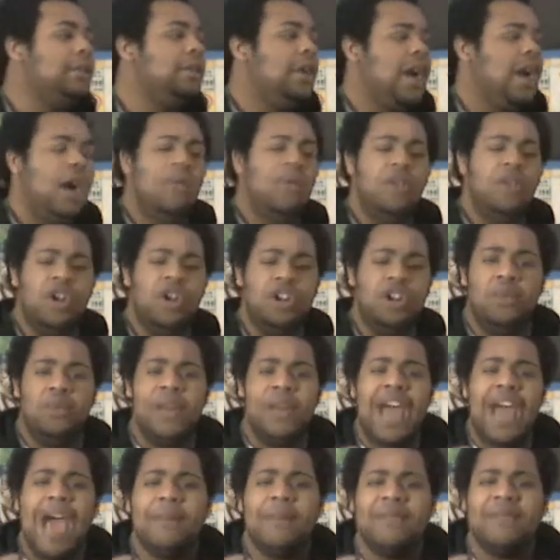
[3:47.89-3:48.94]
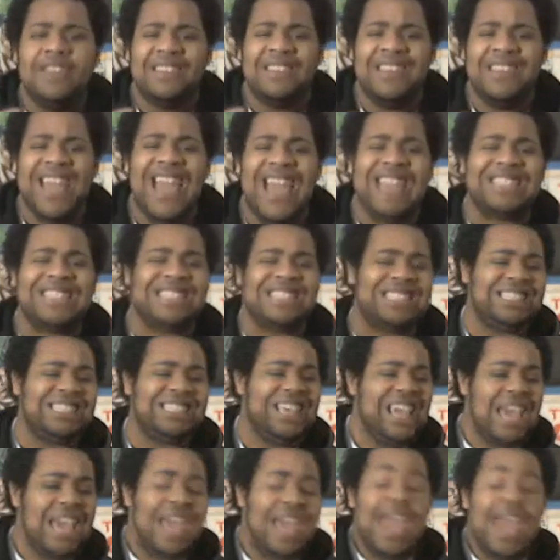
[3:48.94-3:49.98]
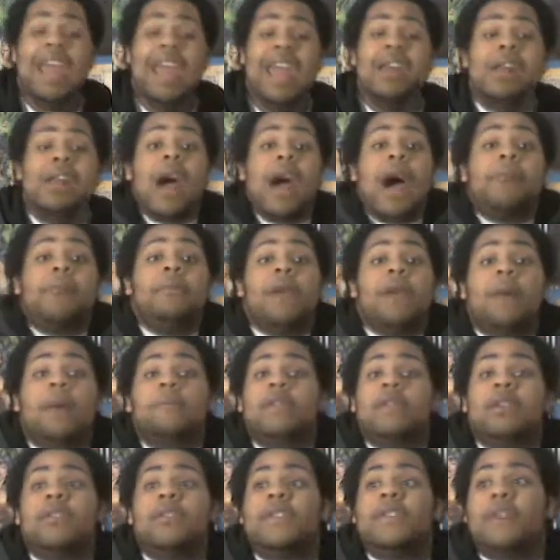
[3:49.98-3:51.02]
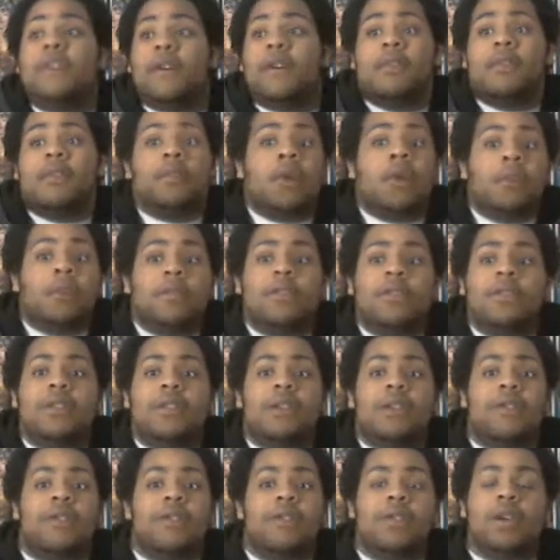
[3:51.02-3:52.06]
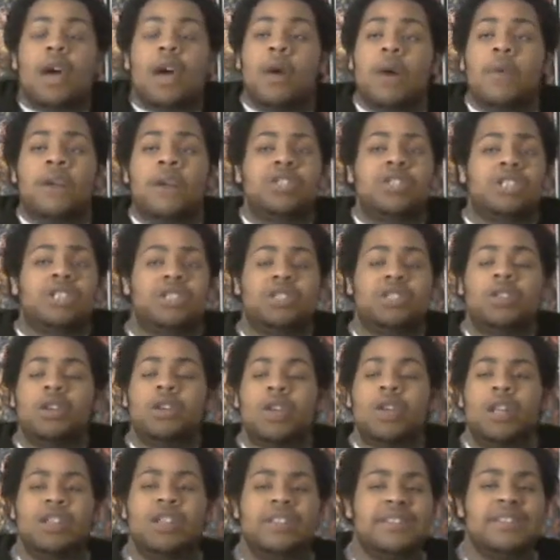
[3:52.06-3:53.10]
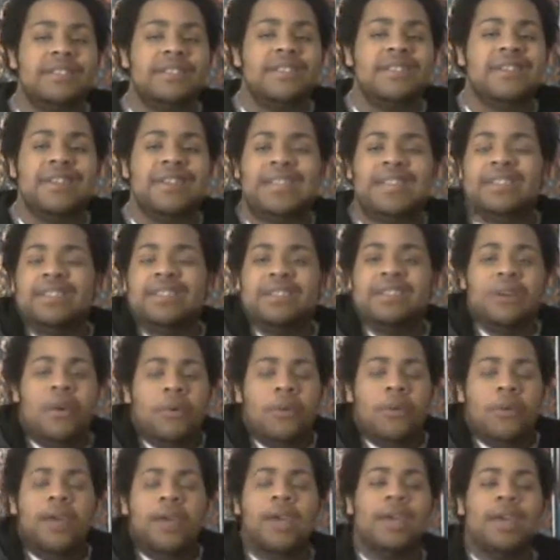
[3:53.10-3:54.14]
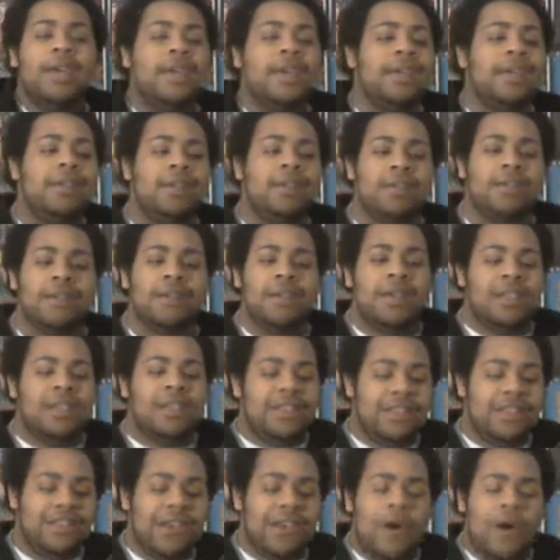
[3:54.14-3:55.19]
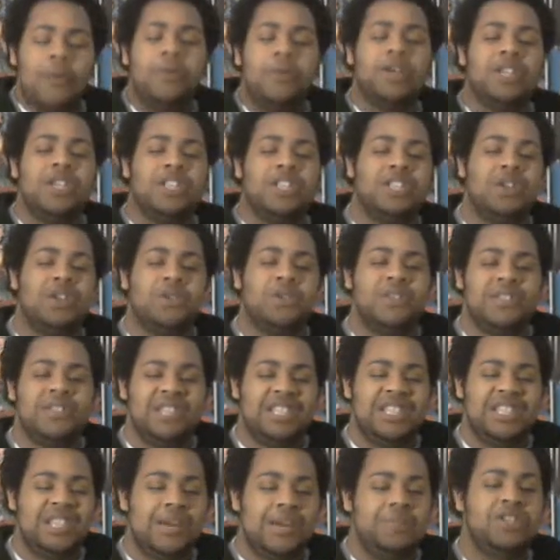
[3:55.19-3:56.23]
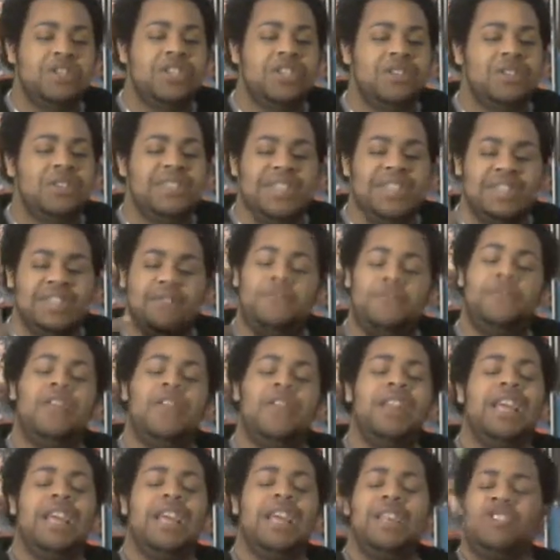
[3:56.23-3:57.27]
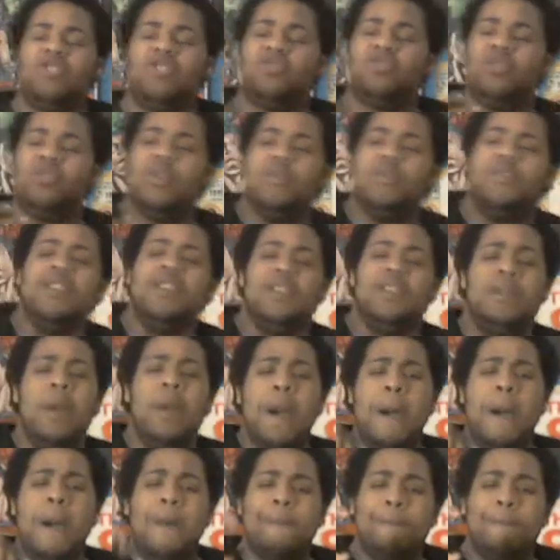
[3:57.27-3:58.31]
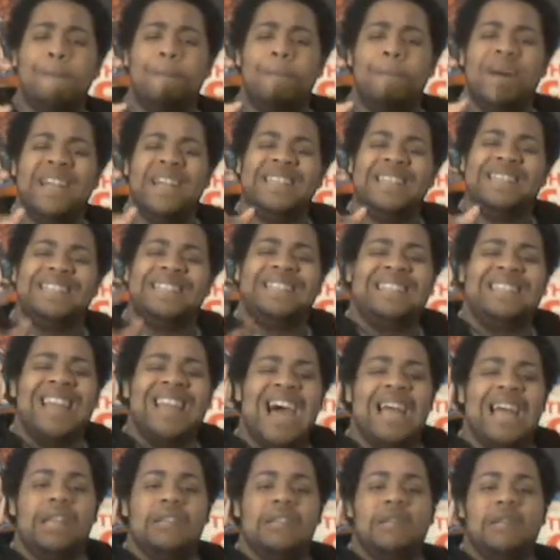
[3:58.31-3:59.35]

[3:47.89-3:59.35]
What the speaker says: I want to know what happens next. And I'm guilty of it. I watch Lizard Lit Towing and the towing shows, the dumb shows that you feel like is scripted, but it's not.